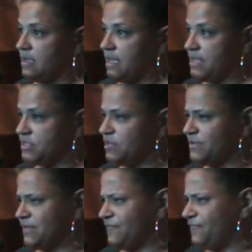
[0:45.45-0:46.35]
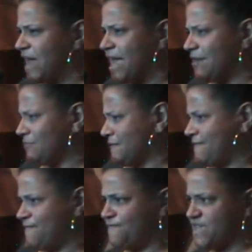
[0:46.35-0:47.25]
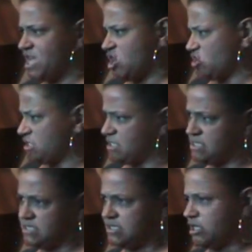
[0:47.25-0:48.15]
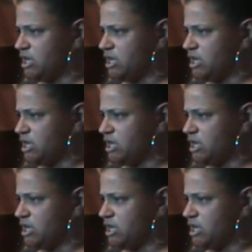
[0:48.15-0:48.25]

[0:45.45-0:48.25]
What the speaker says: And she was a vibrant, fierce,